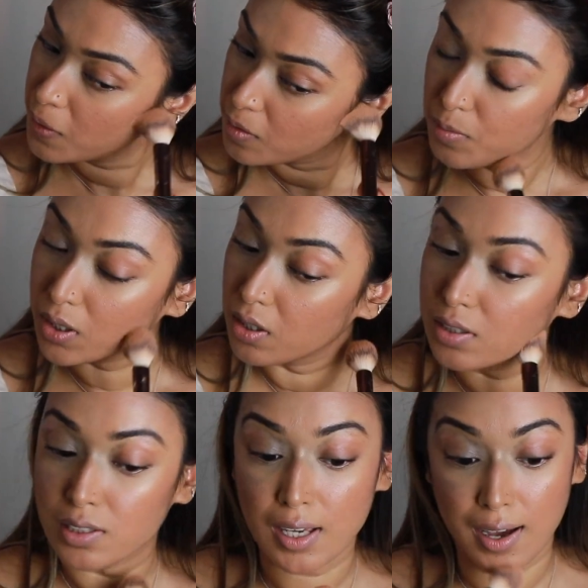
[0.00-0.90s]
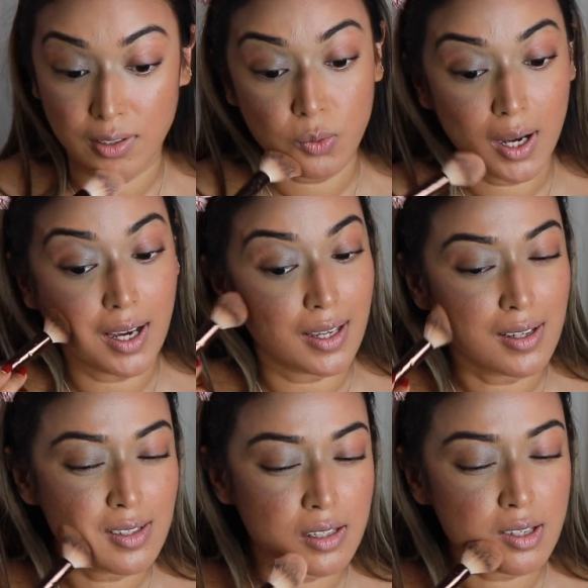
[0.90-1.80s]
because
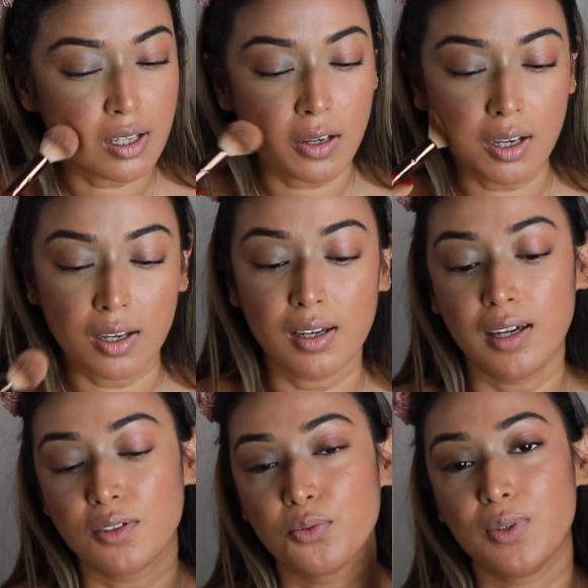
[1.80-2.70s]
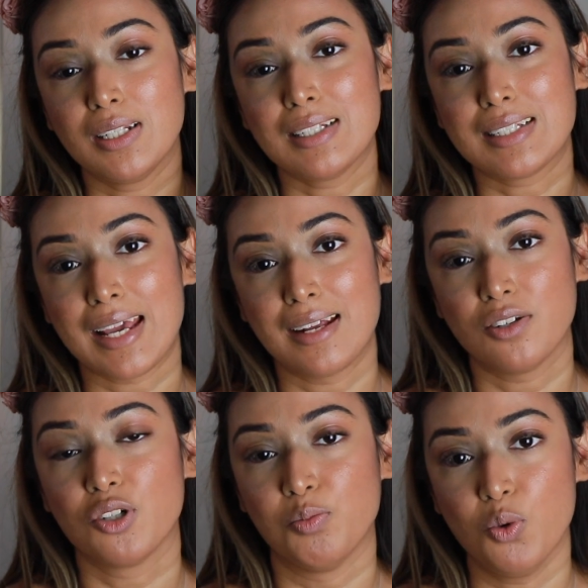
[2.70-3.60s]
otherwise it will
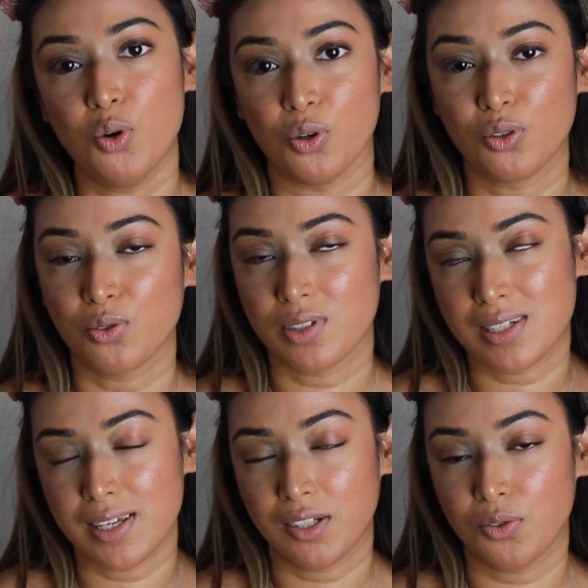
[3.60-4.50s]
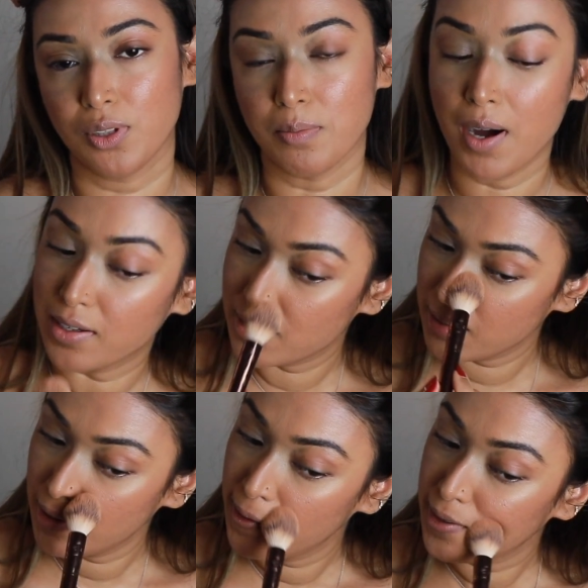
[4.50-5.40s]
tend more to stick to the
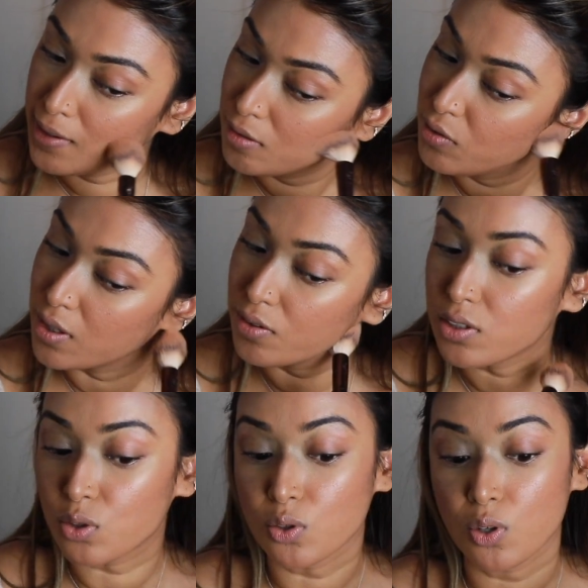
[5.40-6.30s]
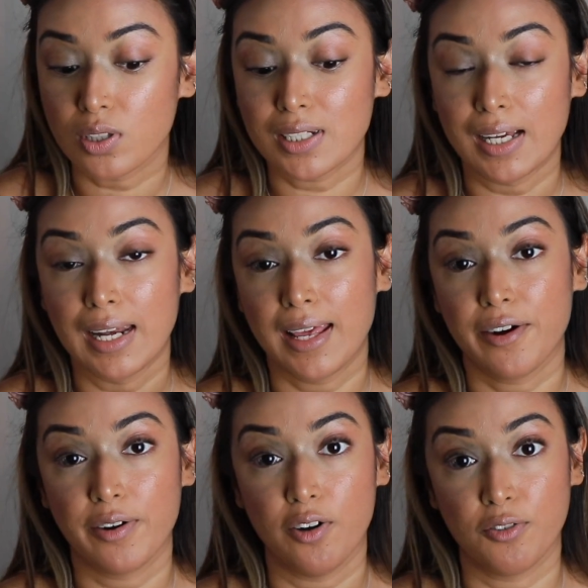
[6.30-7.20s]
mask if there is not a
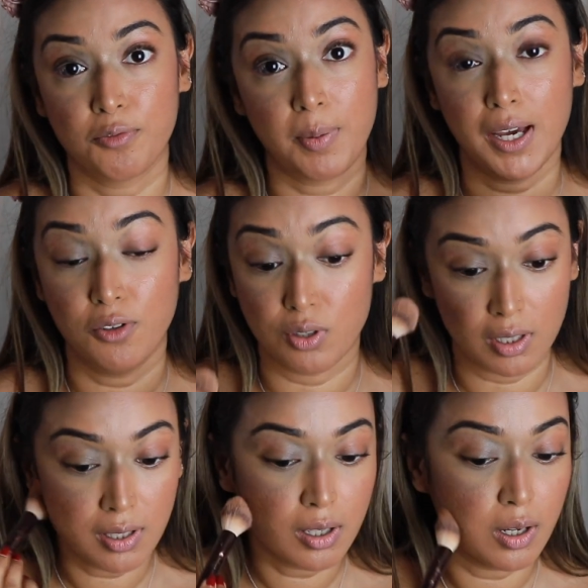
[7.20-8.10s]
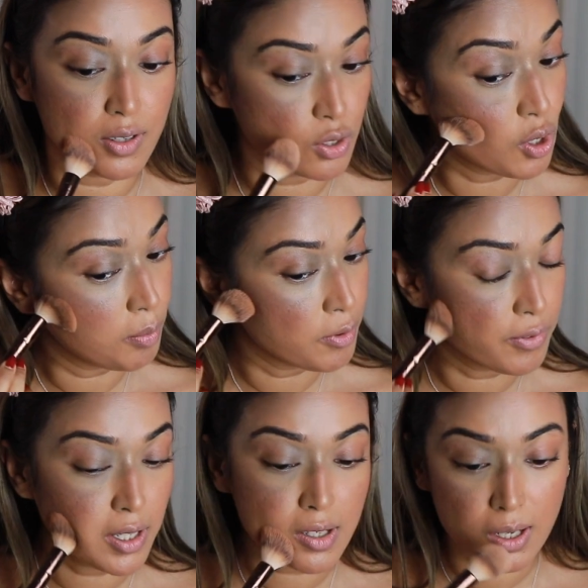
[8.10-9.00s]
layer of powder on top
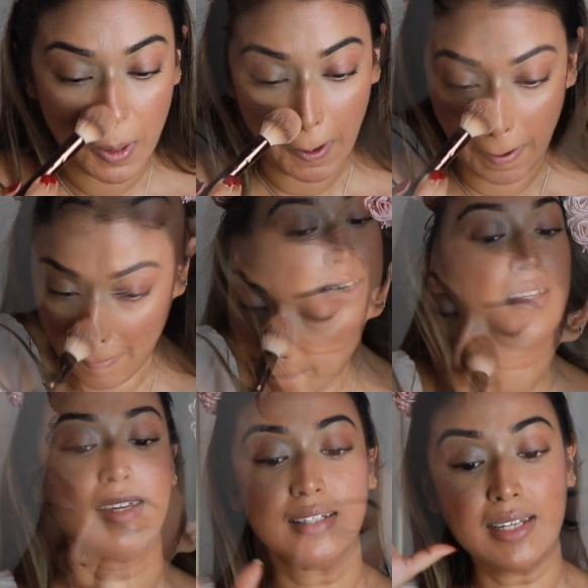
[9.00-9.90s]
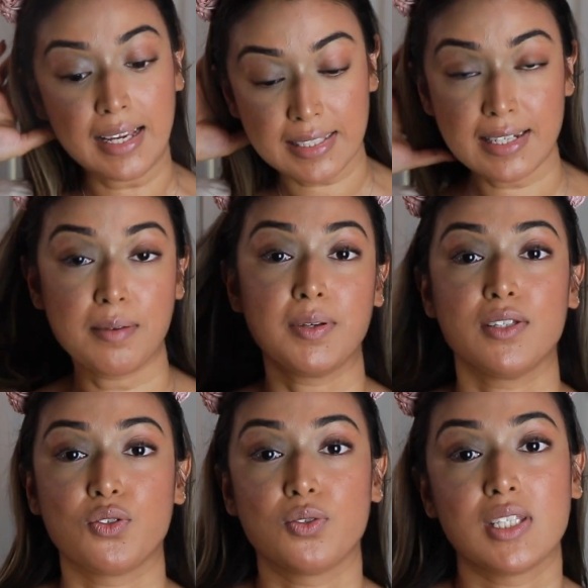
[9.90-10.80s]
of it. Next step
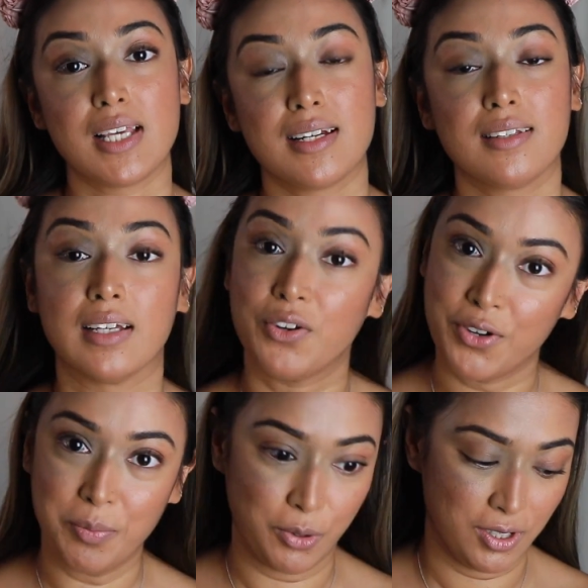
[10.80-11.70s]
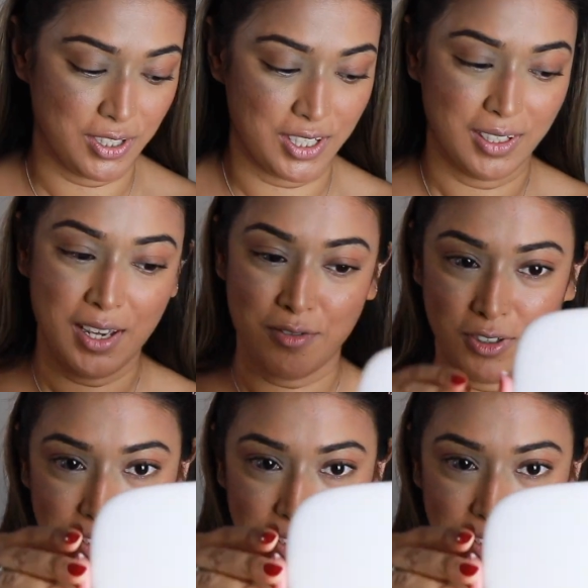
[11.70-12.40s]
is to set the cream bronzer. For